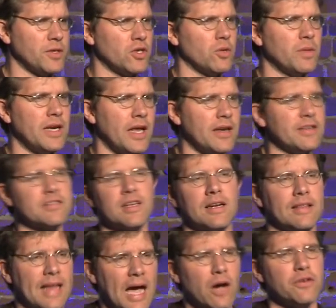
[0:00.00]
in Kubernetes that
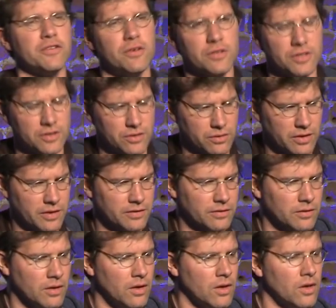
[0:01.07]
allows you to do this.